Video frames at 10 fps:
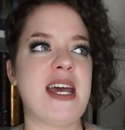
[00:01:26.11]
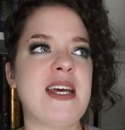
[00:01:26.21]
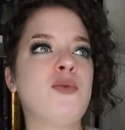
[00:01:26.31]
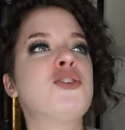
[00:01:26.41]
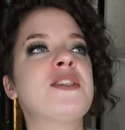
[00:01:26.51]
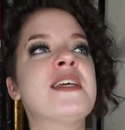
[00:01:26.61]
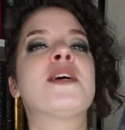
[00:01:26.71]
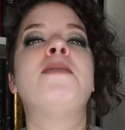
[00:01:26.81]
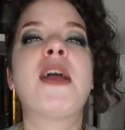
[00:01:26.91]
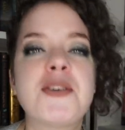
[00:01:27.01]
It was just in
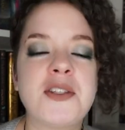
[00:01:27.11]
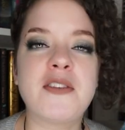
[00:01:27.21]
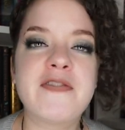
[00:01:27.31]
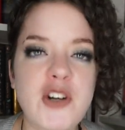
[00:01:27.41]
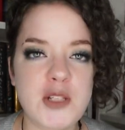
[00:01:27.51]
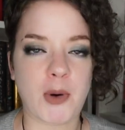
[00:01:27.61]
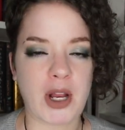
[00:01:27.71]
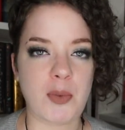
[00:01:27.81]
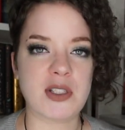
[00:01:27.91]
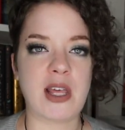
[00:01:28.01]
comparison to the first
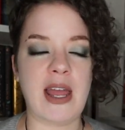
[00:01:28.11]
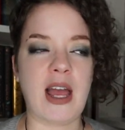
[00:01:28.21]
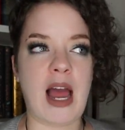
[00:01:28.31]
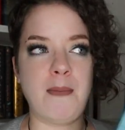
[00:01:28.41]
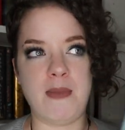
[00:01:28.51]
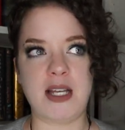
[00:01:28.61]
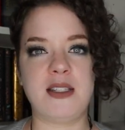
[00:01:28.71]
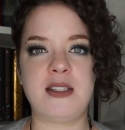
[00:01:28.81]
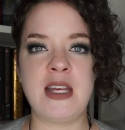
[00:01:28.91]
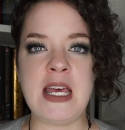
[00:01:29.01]
book, it was like I
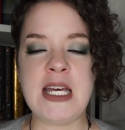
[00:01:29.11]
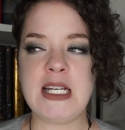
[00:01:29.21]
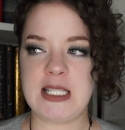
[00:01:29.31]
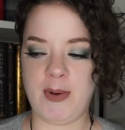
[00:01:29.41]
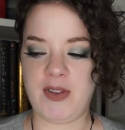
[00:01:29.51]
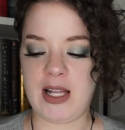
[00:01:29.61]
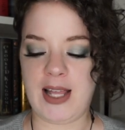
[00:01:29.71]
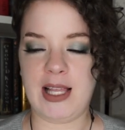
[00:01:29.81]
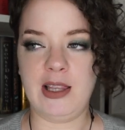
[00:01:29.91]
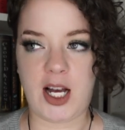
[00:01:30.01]
missed some of that
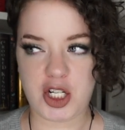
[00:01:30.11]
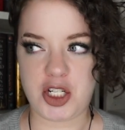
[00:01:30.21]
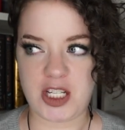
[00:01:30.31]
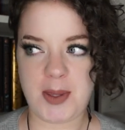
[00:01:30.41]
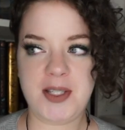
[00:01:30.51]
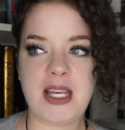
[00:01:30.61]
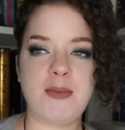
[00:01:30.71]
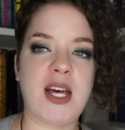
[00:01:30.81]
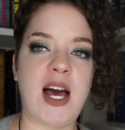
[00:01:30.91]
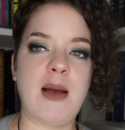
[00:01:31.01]
like lushness. At the
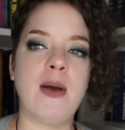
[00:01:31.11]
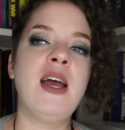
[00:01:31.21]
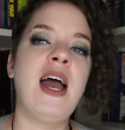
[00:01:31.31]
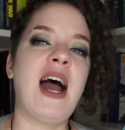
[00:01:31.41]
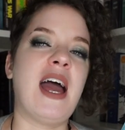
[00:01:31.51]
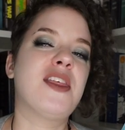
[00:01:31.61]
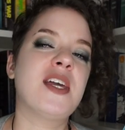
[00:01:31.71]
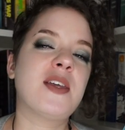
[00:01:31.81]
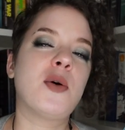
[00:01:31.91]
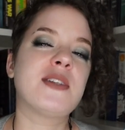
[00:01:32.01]
same time, I
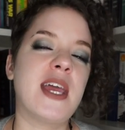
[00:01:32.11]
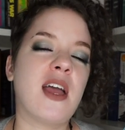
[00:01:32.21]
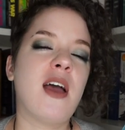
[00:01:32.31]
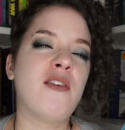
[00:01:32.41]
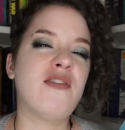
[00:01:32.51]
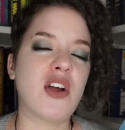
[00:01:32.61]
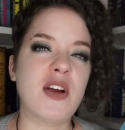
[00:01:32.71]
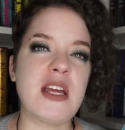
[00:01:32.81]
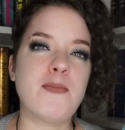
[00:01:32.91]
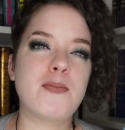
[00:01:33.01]
think that was like a
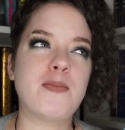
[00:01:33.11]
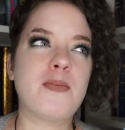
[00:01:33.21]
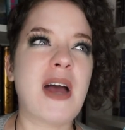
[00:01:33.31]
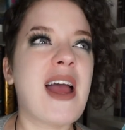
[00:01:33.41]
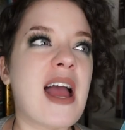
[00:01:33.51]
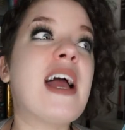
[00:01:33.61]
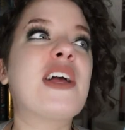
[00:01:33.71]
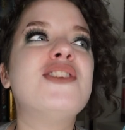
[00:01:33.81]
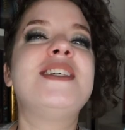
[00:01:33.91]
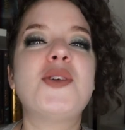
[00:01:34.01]
very, I
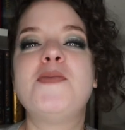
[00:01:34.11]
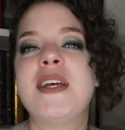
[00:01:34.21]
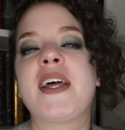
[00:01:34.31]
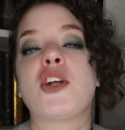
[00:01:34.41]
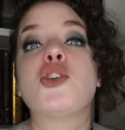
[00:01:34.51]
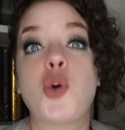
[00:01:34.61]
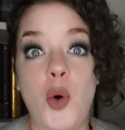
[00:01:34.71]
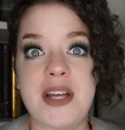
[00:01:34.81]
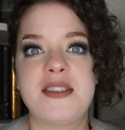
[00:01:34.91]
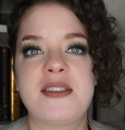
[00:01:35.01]
could see this being like a
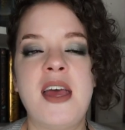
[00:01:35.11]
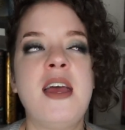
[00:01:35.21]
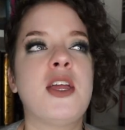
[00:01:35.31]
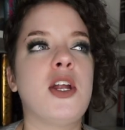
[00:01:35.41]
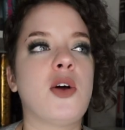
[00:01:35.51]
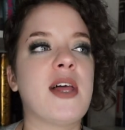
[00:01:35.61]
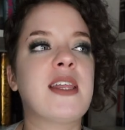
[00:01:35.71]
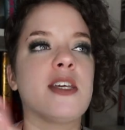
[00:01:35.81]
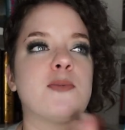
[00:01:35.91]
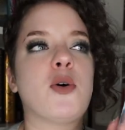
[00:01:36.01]
choice, you know,
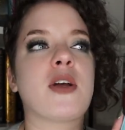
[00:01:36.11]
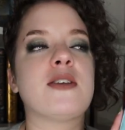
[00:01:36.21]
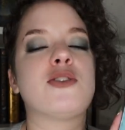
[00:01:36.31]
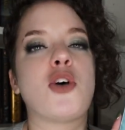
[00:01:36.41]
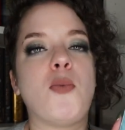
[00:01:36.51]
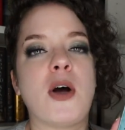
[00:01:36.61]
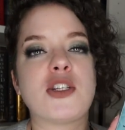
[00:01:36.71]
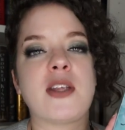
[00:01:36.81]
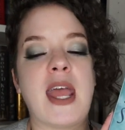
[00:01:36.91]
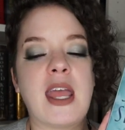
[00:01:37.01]
like this book is so
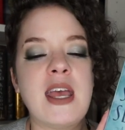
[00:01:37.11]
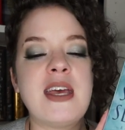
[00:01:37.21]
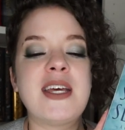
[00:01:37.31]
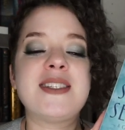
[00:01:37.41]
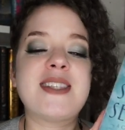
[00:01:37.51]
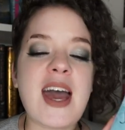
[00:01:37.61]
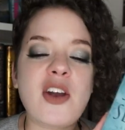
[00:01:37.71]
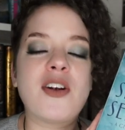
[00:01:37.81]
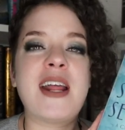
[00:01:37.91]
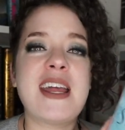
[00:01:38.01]
much like
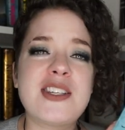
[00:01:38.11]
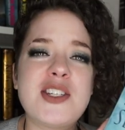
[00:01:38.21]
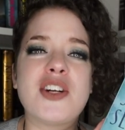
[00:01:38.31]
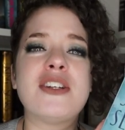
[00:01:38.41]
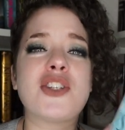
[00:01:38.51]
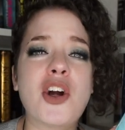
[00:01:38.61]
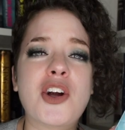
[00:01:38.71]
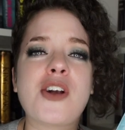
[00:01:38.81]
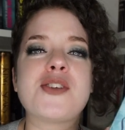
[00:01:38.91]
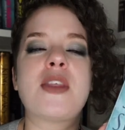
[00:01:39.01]
sadder and angstier and
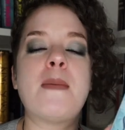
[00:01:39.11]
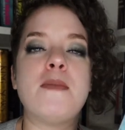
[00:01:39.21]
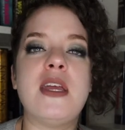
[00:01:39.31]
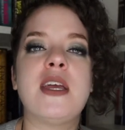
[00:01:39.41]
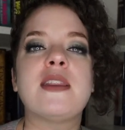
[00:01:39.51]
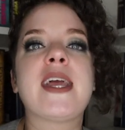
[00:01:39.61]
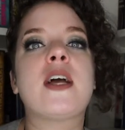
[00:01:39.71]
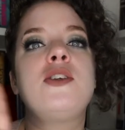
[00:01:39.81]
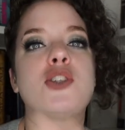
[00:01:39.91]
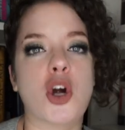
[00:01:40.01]
darker, so them being in like
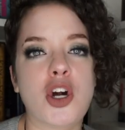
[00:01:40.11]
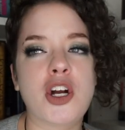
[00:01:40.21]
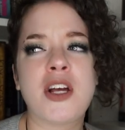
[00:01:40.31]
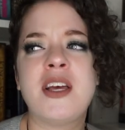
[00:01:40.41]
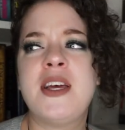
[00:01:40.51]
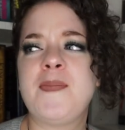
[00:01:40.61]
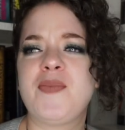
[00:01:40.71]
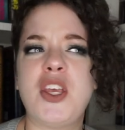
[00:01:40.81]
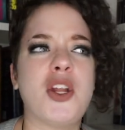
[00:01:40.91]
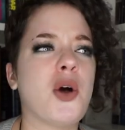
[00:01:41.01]
a dark,
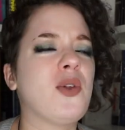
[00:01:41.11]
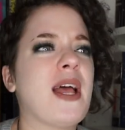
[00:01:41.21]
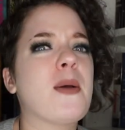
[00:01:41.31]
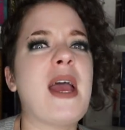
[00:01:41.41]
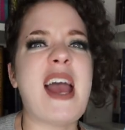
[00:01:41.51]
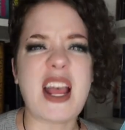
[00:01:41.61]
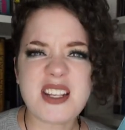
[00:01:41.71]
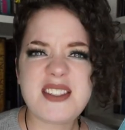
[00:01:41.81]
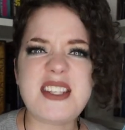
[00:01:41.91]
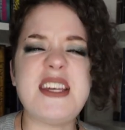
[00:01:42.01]
you know, like
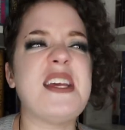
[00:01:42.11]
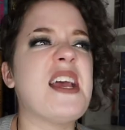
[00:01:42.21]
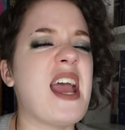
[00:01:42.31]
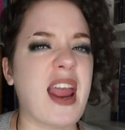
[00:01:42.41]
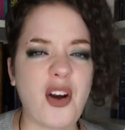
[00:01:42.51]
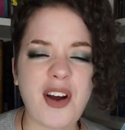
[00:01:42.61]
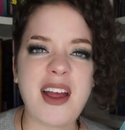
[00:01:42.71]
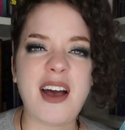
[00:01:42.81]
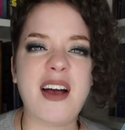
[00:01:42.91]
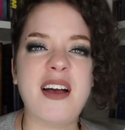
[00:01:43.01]
icy
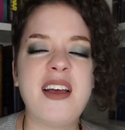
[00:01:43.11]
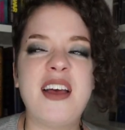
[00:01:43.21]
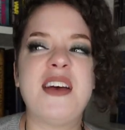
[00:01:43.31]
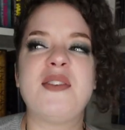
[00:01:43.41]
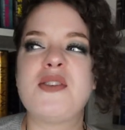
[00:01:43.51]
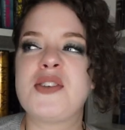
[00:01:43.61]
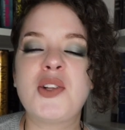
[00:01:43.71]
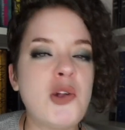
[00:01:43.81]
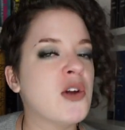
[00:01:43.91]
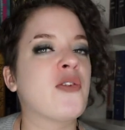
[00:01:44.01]
area,
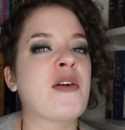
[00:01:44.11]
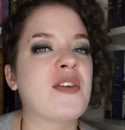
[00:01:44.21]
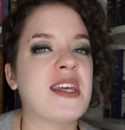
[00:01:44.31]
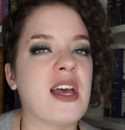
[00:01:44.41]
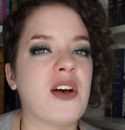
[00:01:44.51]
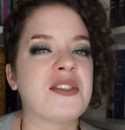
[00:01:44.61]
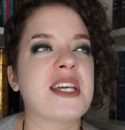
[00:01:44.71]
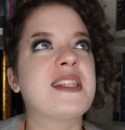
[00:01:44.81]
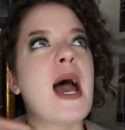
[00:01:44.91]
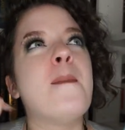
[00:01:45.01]
secluded from everything else,
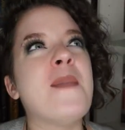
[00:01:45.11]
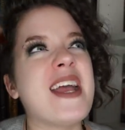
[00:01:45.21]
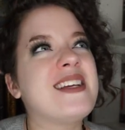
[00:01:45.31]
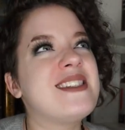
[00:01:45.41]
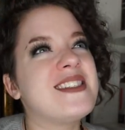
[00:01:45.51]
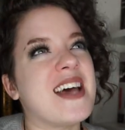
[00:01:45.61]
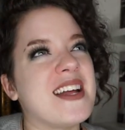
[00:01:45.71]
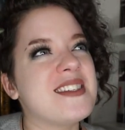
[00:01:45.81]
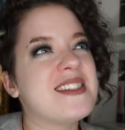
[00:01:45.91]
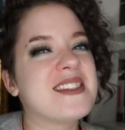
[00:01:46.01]
like that makes
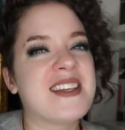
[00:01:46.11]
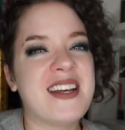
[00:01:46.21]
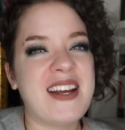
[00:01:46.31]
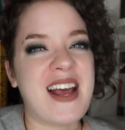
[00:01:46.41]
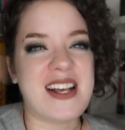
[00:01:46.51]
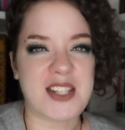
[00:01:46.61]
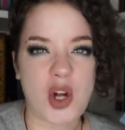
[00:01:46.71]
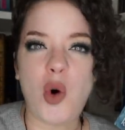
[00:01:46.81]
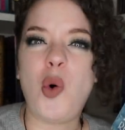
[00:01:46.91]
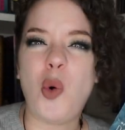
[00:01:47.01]
sense as
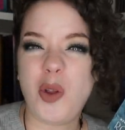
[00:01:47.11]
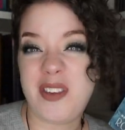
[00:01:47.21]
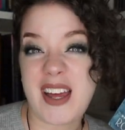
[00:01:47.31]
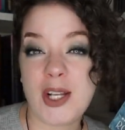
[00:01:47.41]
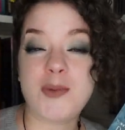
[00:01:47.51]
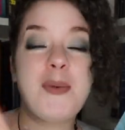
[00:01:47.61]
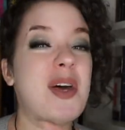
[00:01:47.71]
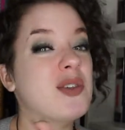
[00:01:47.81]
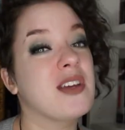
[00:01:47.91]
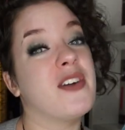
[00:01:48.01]
like a whole thing. So maybe
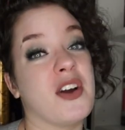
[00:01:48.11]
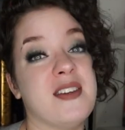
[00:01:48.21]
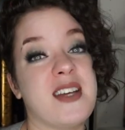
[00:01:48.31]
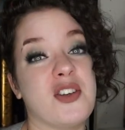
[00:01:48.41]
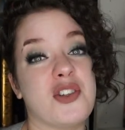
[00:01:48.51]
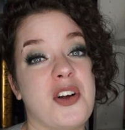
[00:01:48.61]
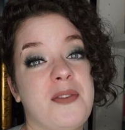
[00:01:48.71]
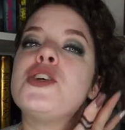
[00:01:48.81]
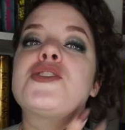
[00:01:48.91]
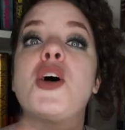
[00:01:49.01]
that was like very
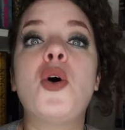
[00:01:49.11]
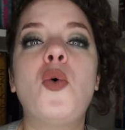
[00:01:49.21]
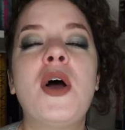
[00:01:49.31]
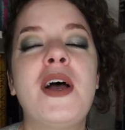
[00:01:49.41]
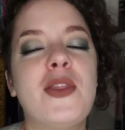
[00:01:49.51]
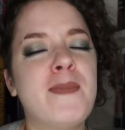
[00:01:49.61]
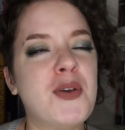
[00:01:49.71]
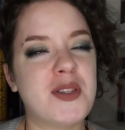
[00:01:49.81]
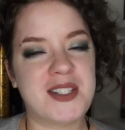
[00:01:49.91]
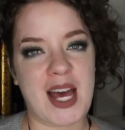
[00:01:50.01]
intentional. So
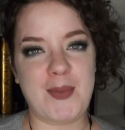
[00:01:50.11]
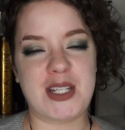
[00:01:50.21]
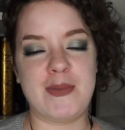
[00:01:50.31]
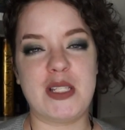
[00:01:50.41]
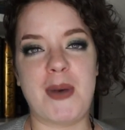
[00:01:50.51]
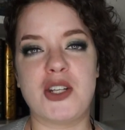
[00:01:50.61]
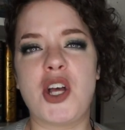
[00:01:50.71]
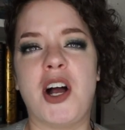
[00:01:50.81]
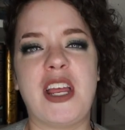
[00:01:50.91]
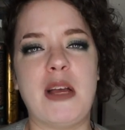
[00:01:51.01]
most of the time is going to be spent
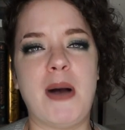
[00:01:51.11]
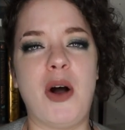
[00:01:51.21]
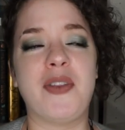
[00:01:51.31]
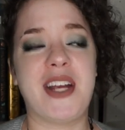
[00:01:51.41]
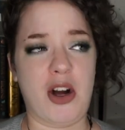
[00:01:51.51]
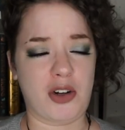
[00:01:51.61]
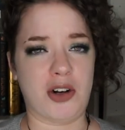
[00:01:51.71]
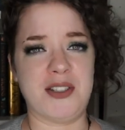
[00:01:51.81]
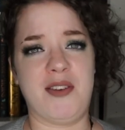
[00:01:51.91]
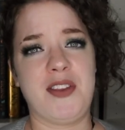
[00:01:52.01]
talking about the
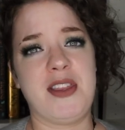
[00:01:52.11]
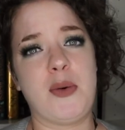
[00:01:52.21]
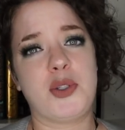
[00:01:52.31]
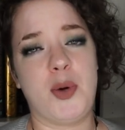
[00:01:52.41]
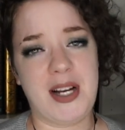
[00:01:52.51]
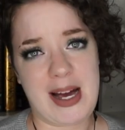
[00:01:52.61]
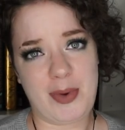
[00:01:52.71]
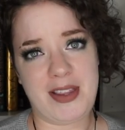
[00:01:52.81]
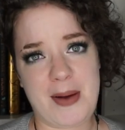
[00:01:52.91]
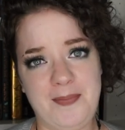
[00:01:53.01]
characters and everything that was going on
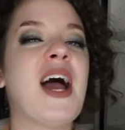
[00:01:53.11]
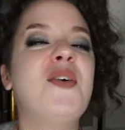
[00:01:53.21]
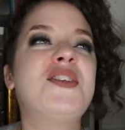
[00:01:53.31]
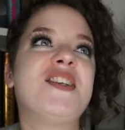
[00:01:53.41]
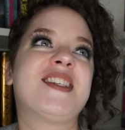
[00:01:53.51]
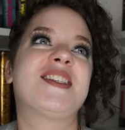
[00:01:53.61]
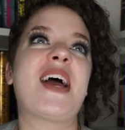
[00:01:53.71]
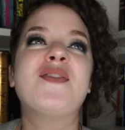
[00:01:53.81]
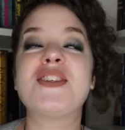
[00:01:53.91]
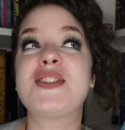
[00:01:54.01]
with them.
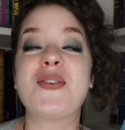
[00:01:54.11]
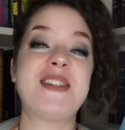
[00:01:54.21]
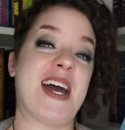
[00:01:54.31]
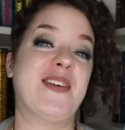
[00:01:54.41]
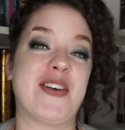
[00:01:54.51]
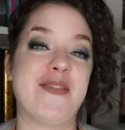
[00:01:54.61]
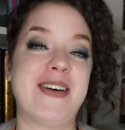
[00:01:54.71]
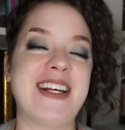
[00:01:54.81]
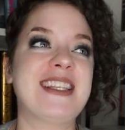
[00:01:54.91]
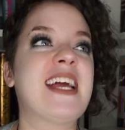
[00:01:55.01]
I'm just so sad for
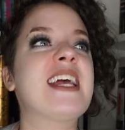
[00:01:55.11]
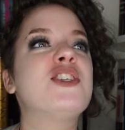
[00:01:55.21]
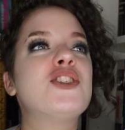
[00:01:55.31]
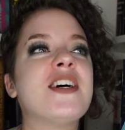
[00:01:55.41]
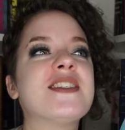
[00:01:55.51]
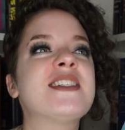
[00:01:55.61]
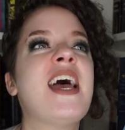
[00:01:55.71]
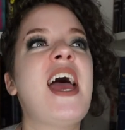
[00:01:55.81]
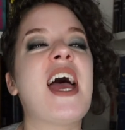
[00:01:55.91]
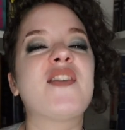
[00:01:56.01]
everybody. Like, it just,
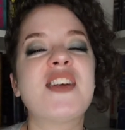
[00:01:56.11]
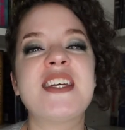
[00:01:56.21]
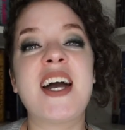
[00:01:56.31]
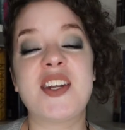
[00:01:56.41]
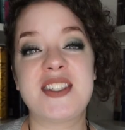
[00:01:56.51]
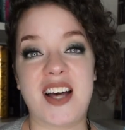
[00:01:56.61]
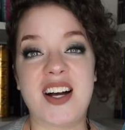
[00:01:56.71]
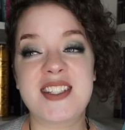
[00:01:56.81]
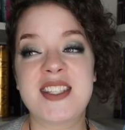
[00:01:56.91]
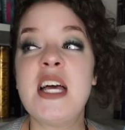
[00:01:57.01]
everything kind of
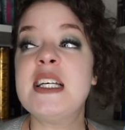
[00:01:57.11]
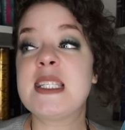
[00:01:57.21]
sucks.